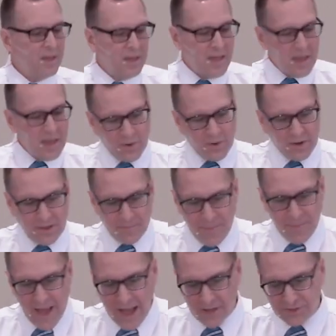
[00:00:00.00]
And one of the
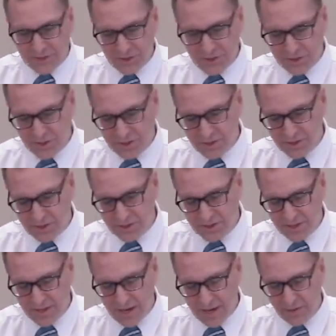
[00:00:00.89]

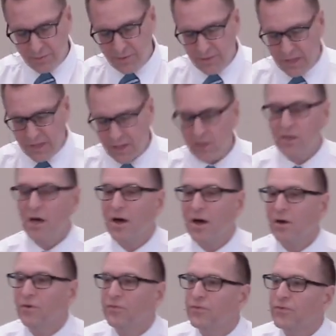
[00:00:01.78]
passages I really
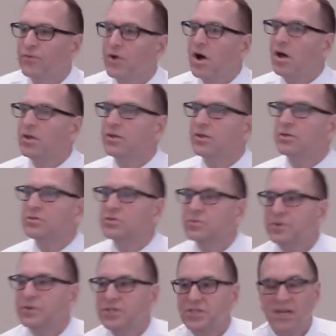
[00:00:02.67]
love calling
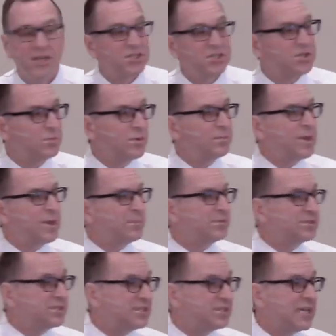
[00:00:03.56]
to attention when
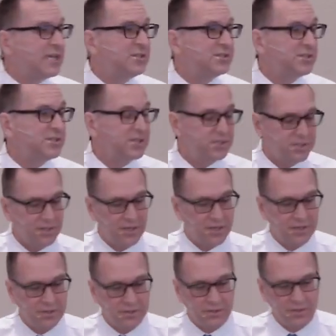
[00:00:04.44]
people say such
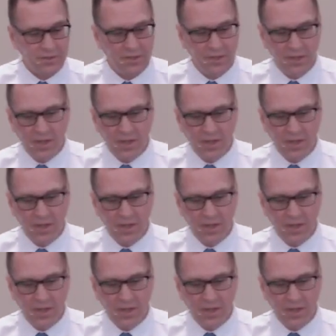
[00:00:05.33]
things.